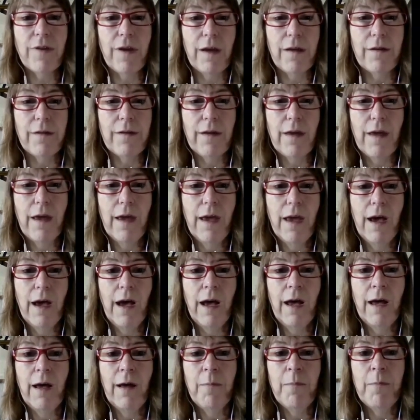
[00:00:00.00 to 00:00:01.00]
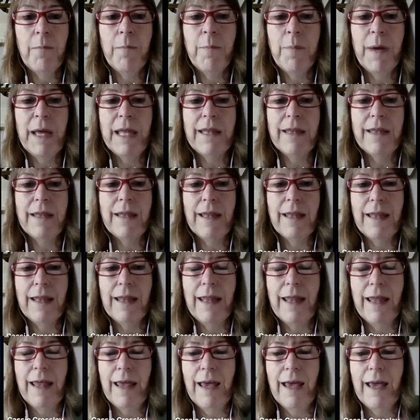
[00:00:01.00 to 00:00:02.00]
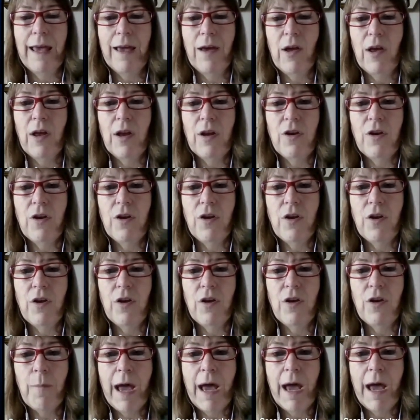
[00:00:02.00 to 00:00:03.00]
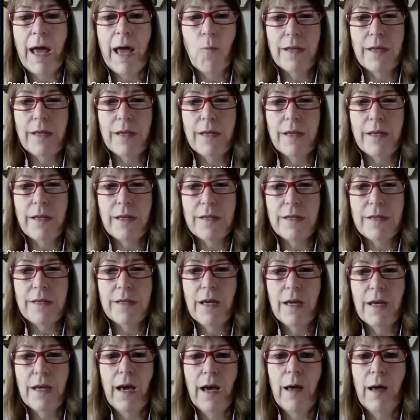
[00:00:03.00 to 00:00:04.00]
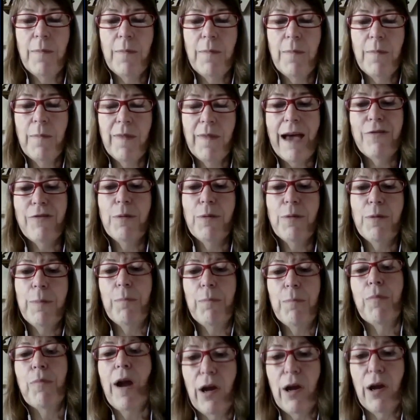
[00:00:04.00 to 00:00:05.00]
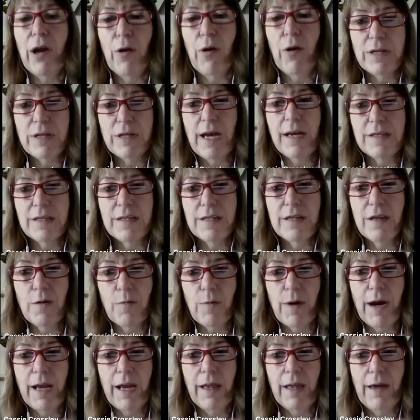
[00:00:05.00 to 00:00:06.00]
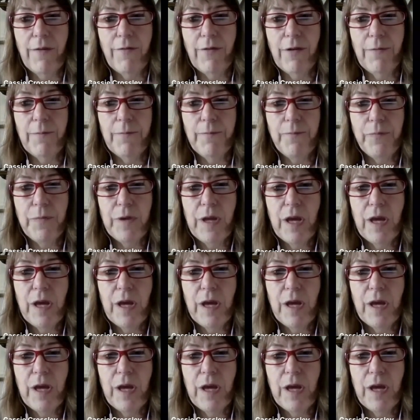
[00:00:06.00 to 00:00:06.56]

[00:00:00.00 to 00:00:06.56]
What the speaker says: it. But no matter what, they have to be prioritized to the right level.